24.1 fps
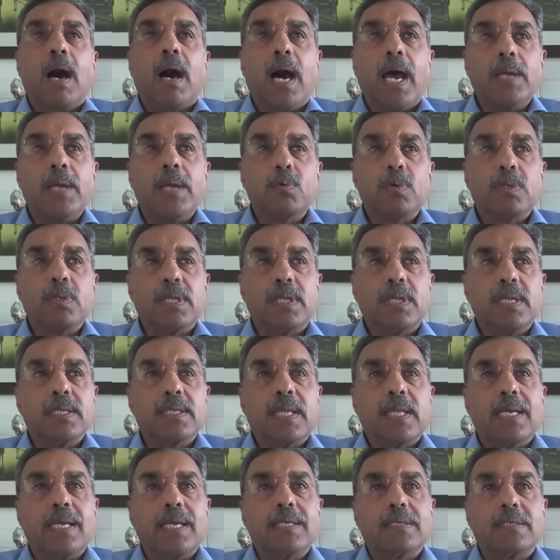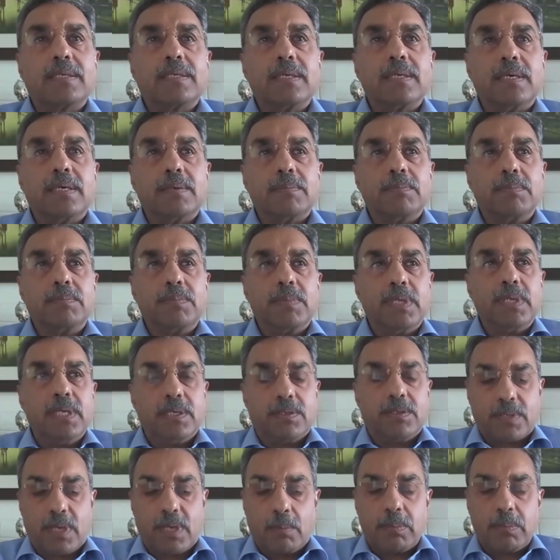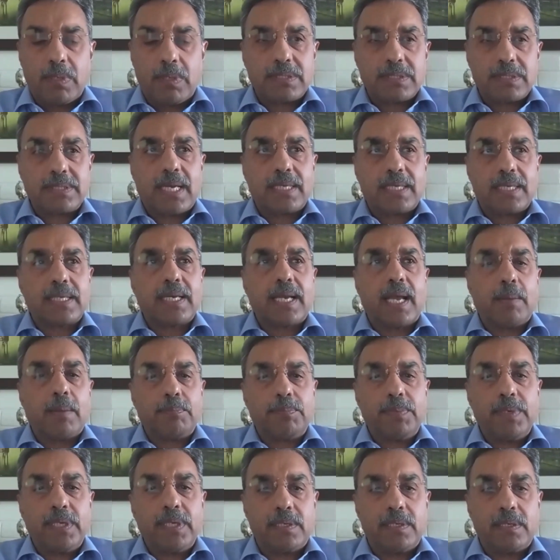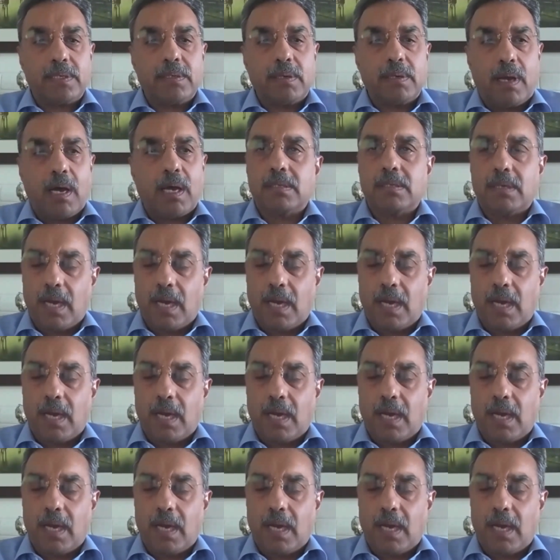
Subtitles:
I would think that the troubles that are happening